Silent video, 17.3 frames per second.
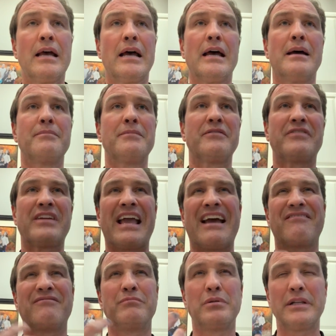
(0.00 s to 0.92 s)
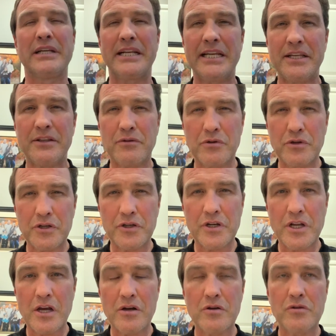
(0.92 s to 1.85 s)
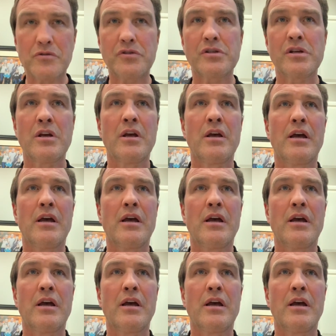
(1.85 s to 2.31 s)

If you have bleeding through your nose,